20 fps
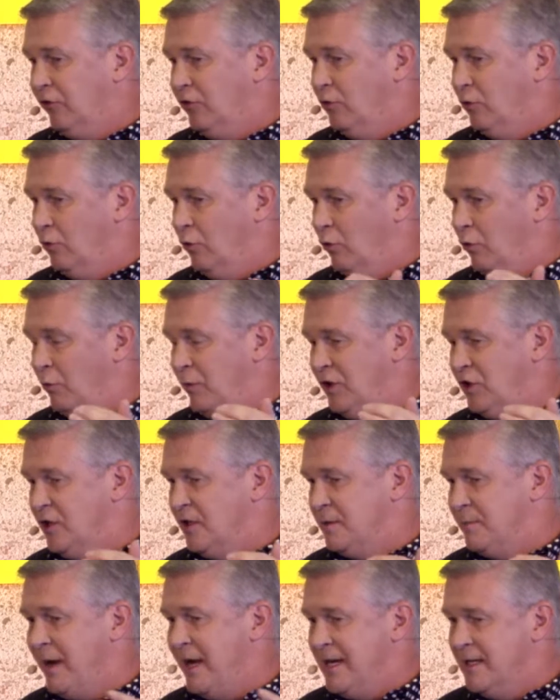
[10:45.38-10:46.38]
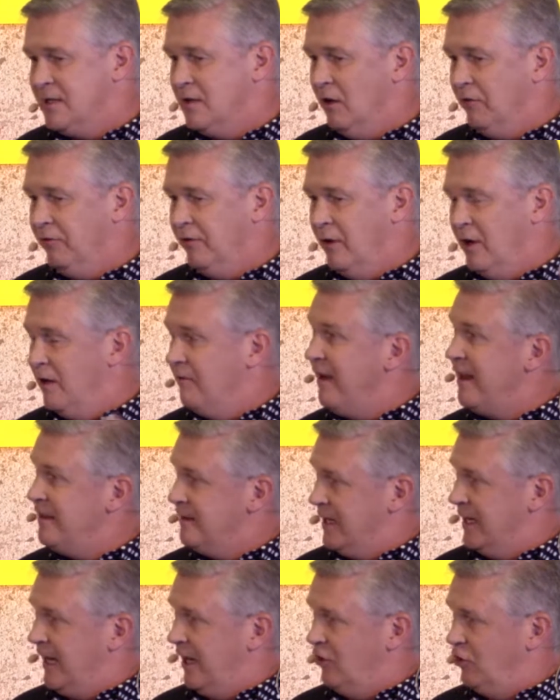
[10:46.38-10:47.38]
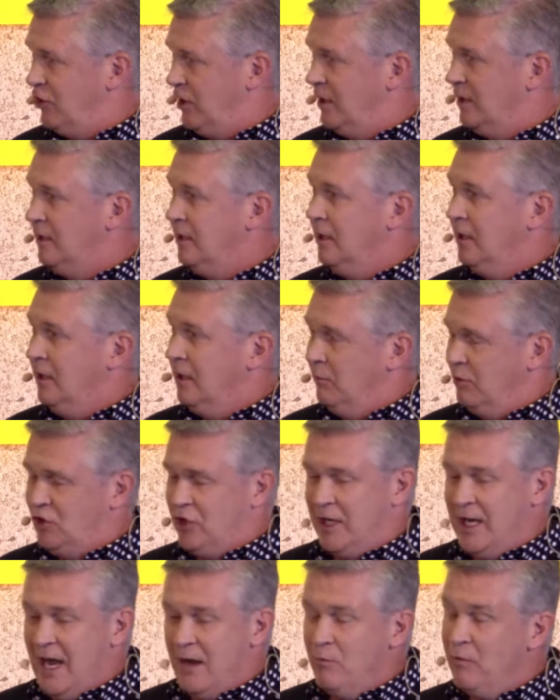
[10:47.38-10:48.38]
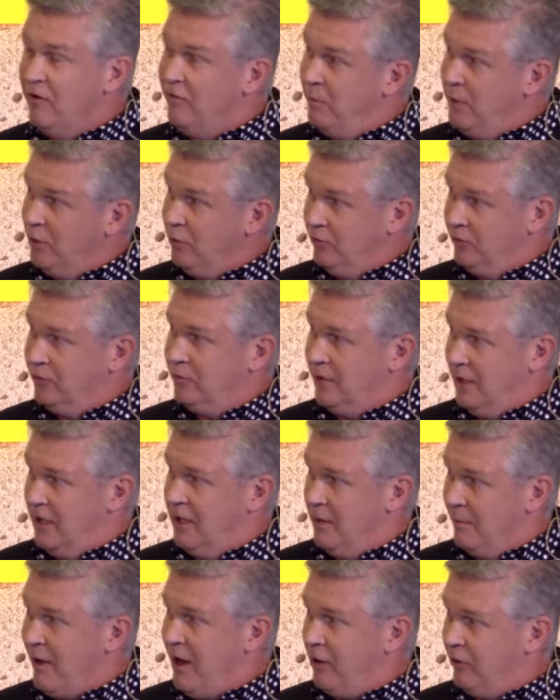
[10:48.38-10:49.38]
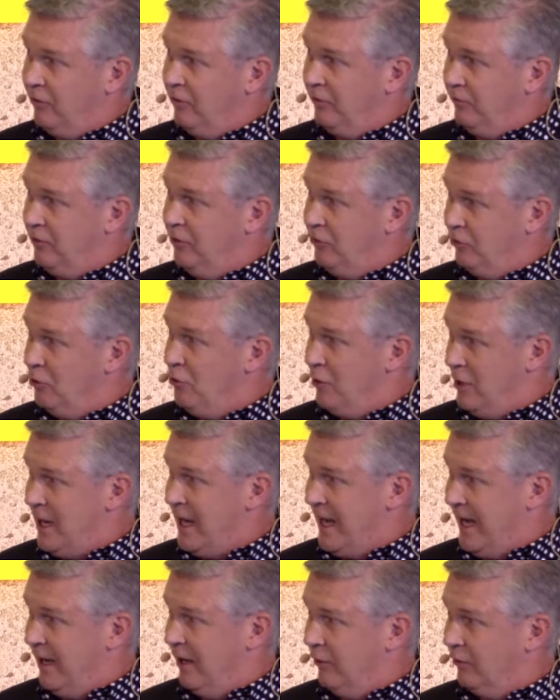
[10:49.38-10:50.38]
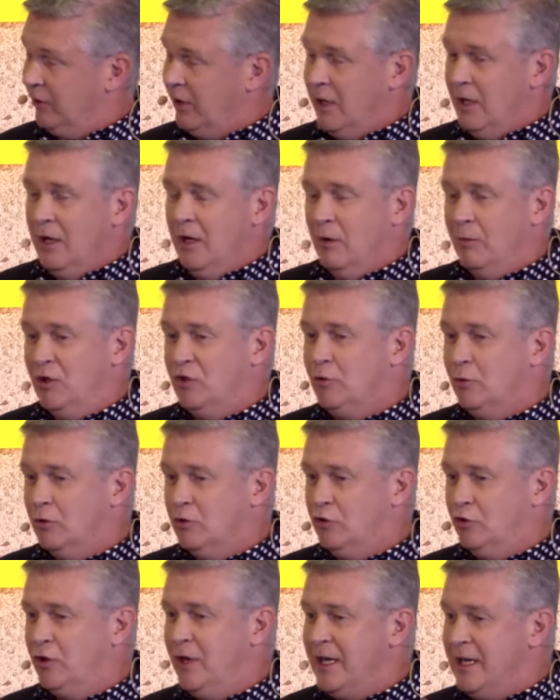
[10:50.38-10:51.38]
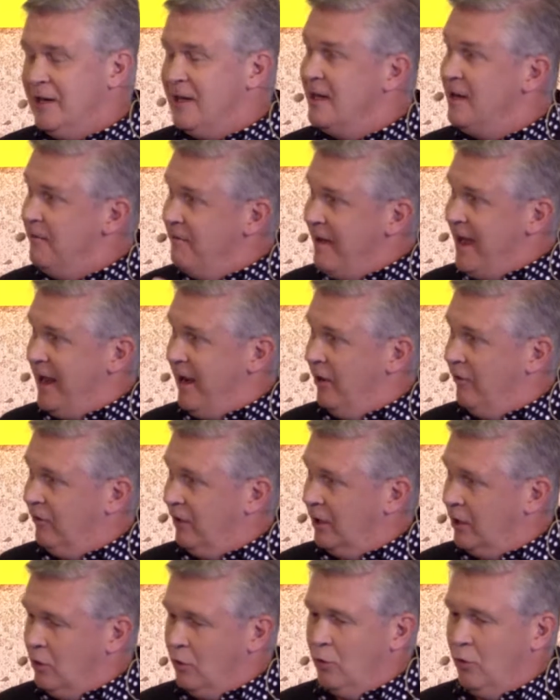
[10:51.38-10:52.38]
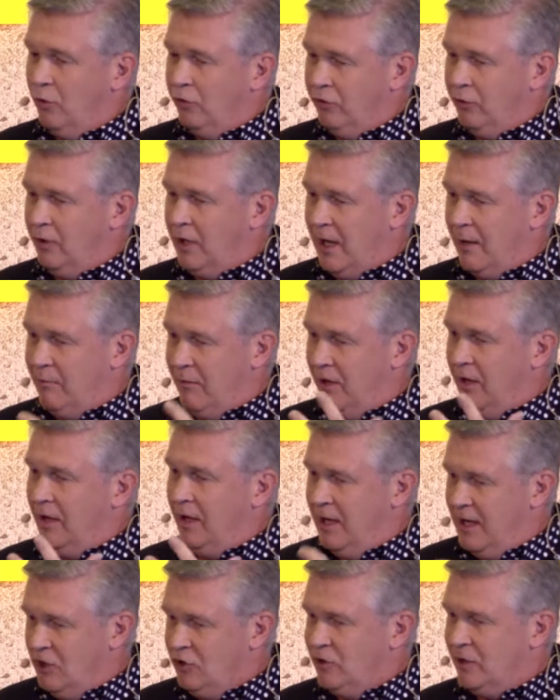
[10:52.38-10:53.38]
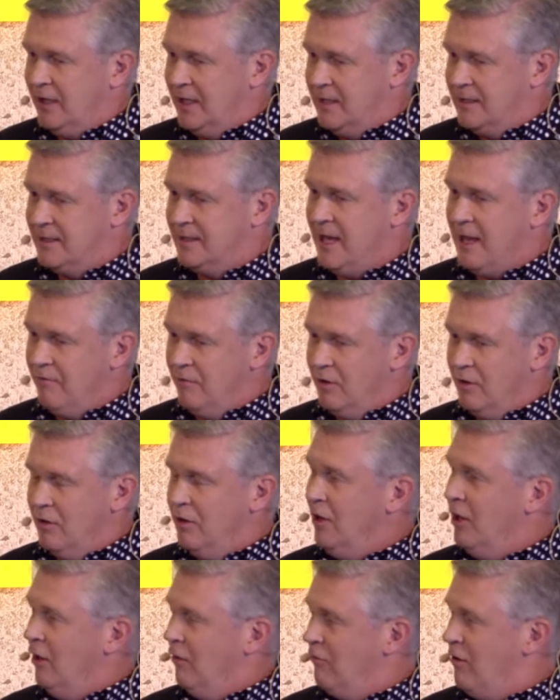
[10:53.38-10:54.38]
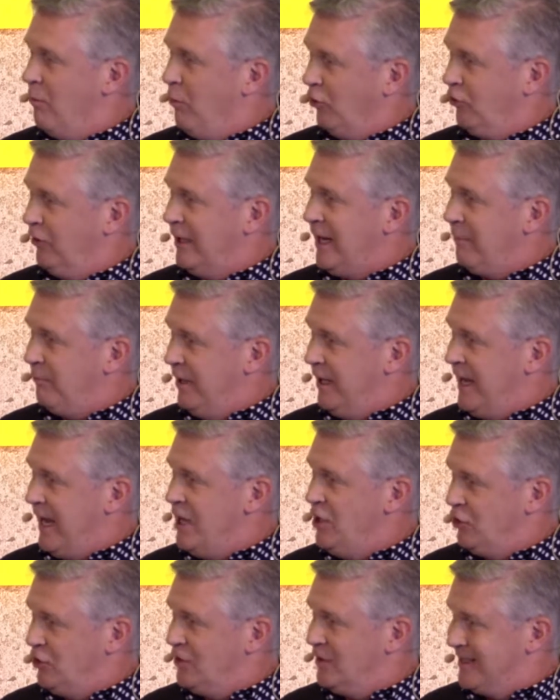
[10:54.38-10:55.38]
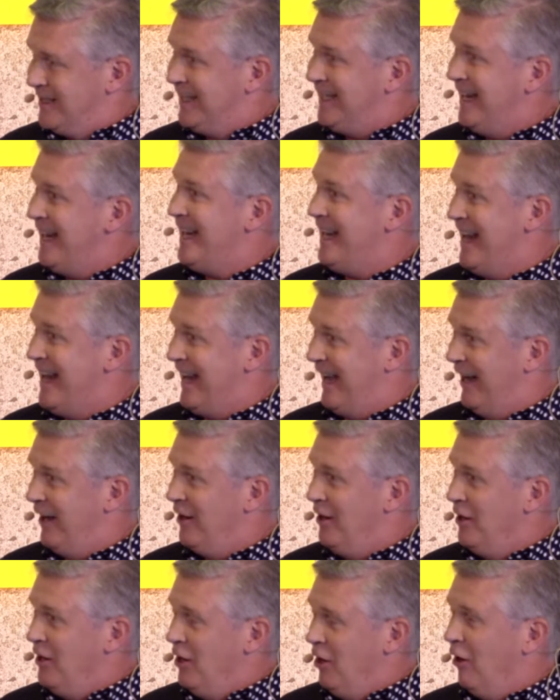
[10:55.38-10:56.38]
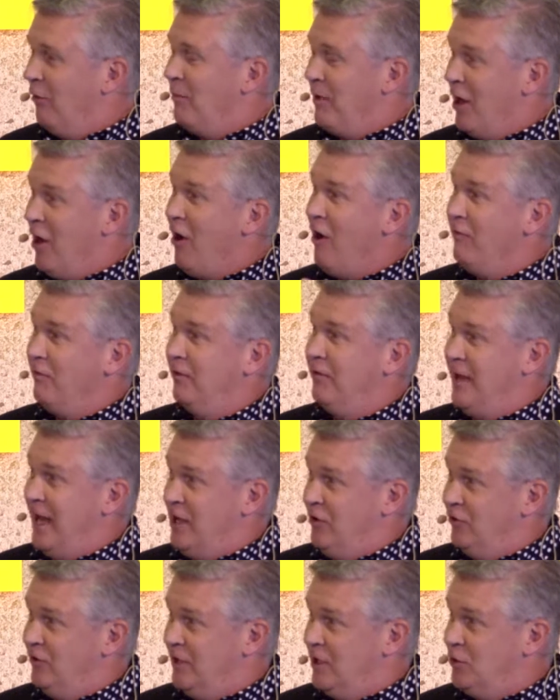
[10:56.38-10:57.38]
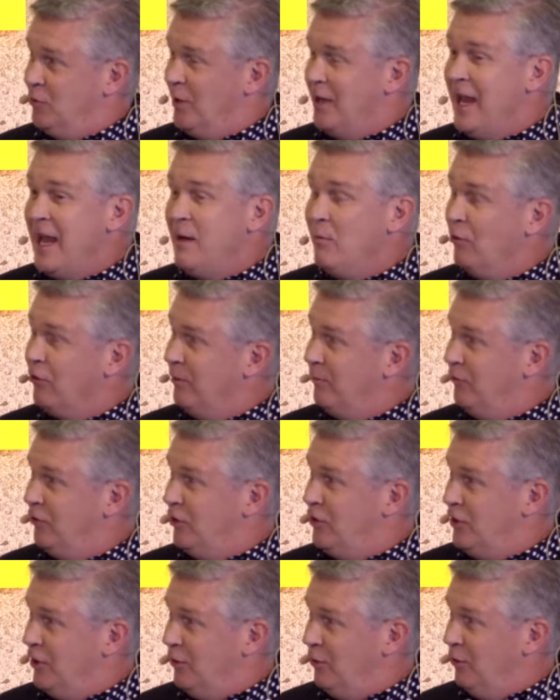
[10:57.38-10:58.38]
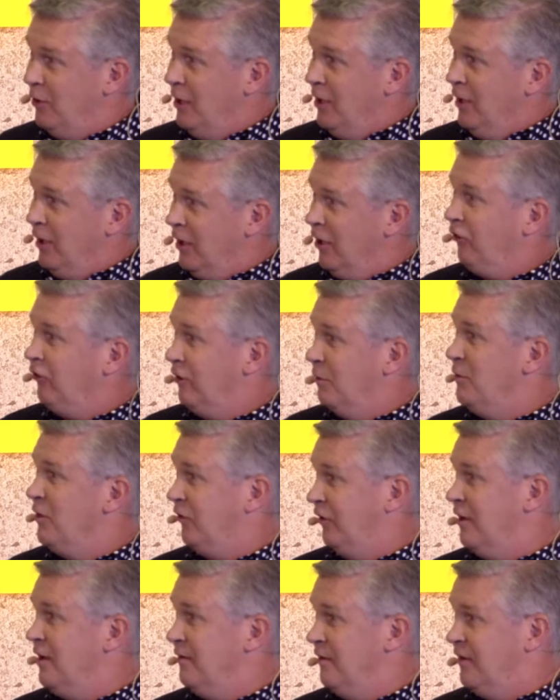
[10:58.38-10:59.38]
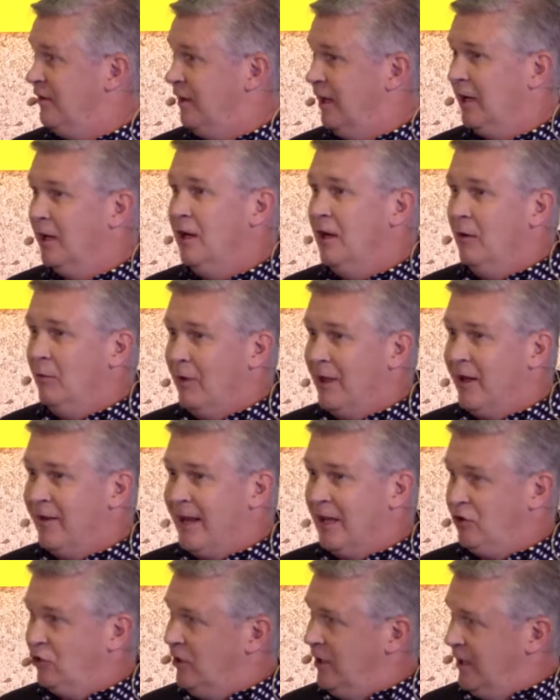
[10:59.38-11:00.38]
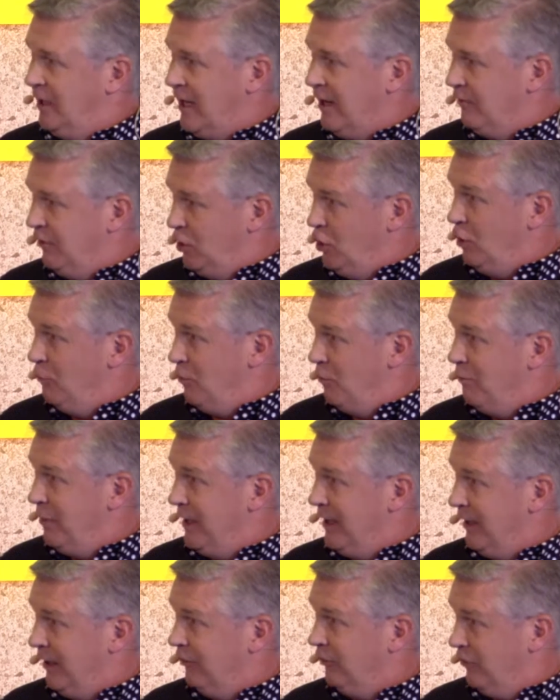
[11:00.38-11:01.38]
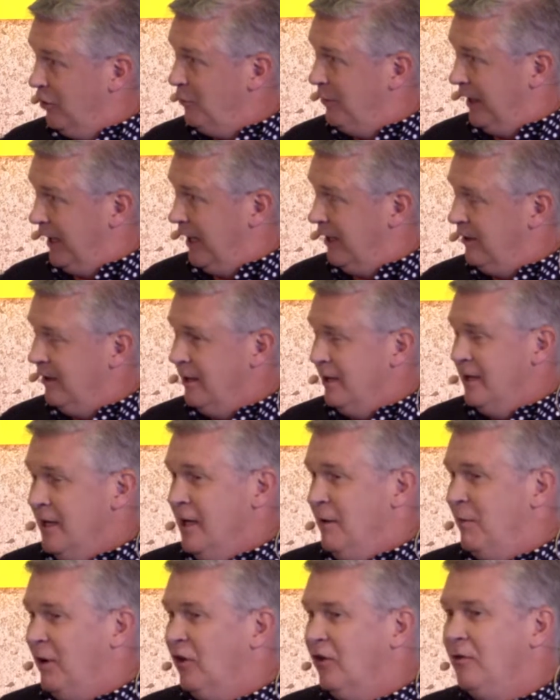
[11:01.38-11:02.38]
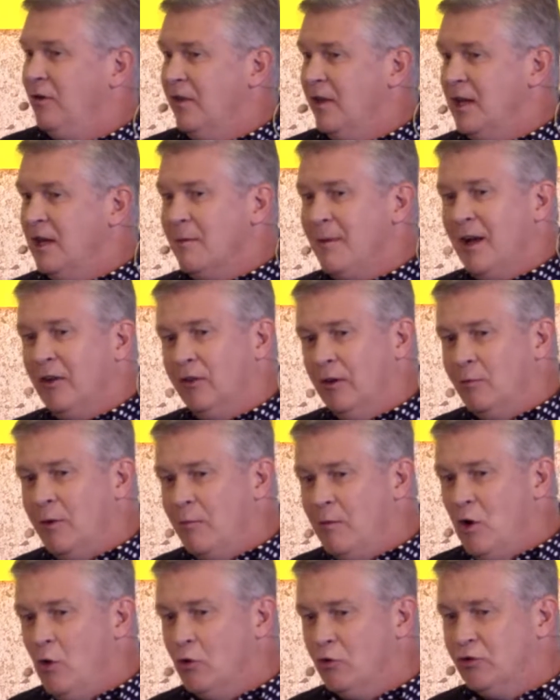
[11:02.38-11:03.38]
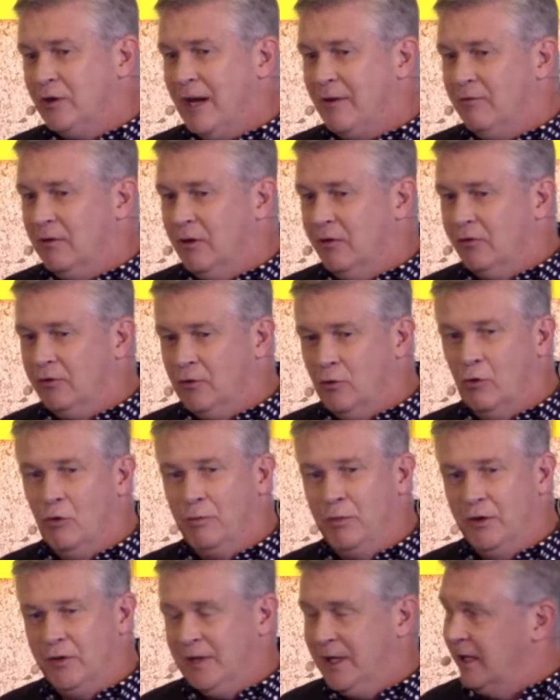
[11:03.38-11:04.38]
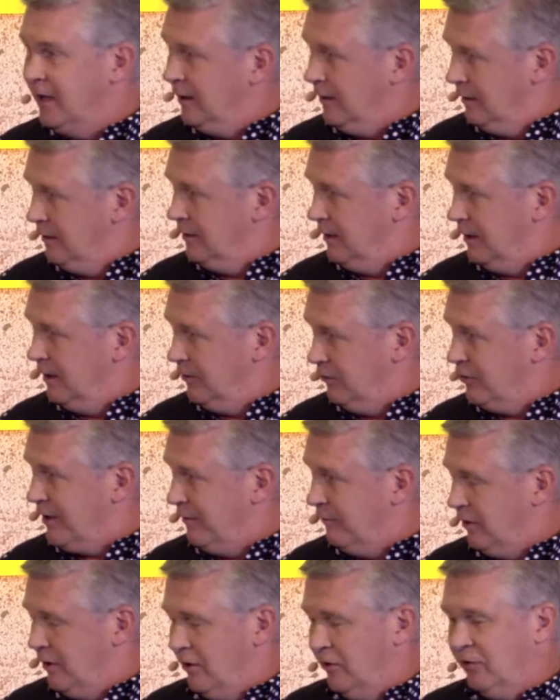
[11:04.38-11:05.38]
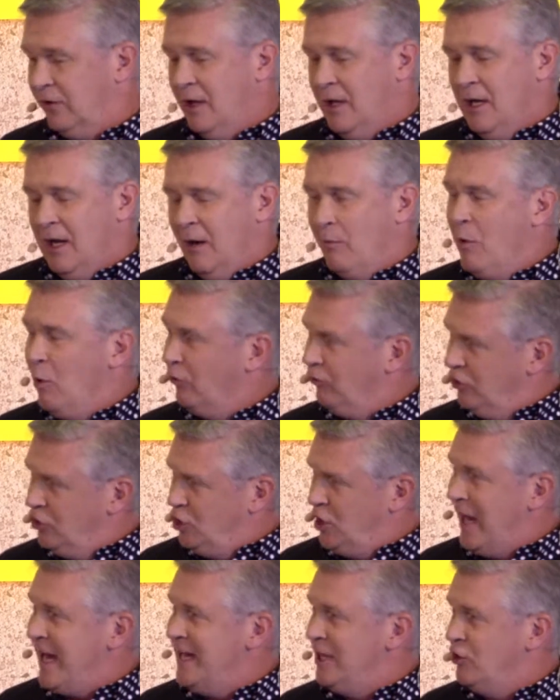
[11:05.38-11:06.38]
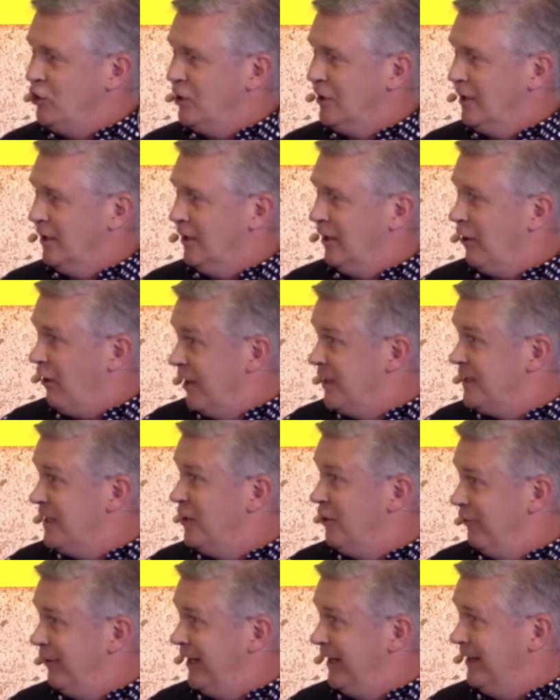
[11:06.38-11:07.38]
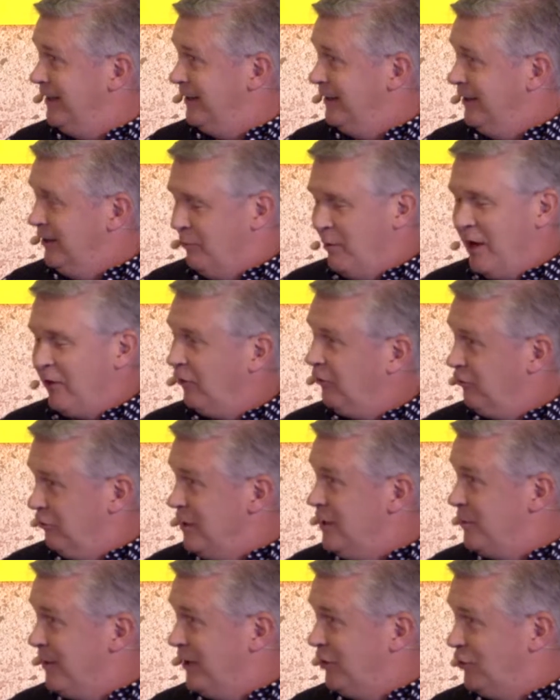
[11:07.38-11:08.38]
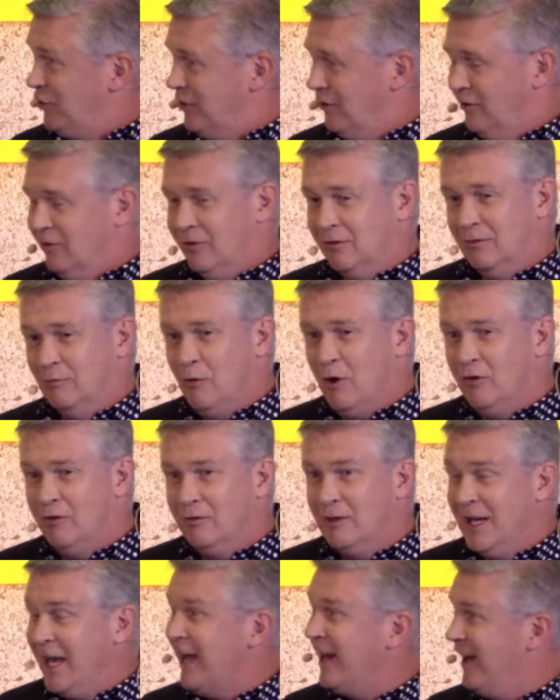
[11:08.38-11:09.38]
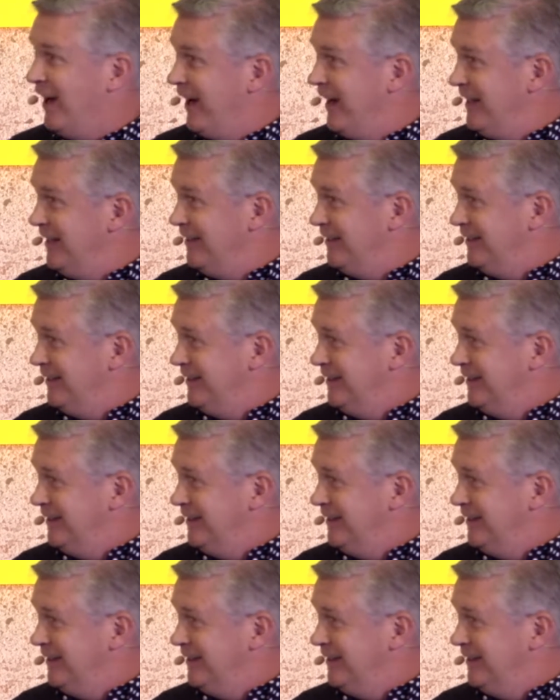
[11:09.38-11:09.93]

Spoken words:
tool which is based off an eventing engine, which again we've built in the Microsoft Azure cloud, which will trigger an event and cause initially 7 robotic applications to kick in on behalf of the agency to enable them to do customer servicing without actually having human beings doing it. Because if you think about it, when we all travel as corporate travelers and we want to change our itinerary, we ask 3 questions. 1, can I?